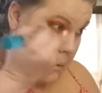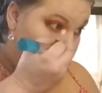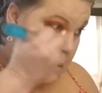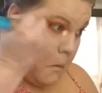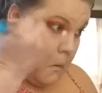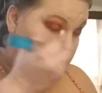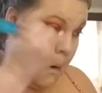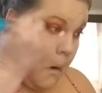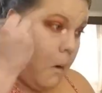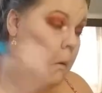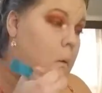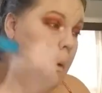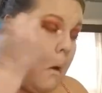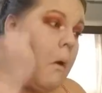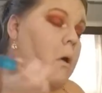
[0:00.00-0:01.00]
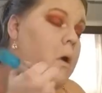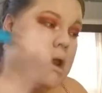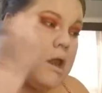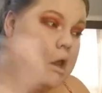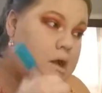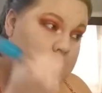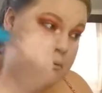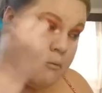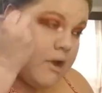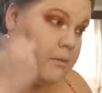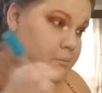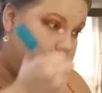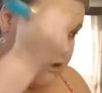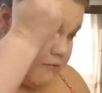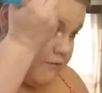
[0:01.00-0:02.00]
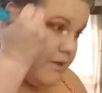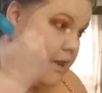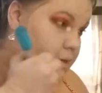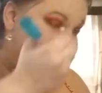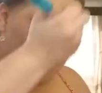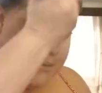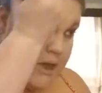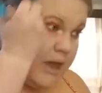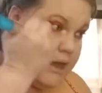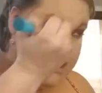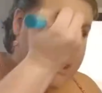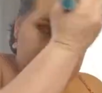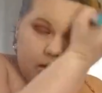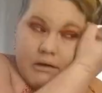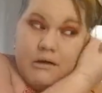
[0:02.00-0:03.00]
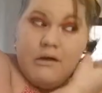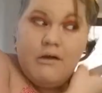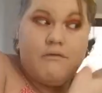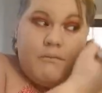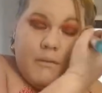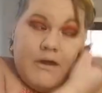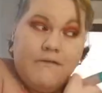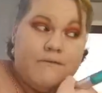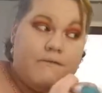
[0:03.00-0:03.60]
I'm going to wipe off that bake off my face.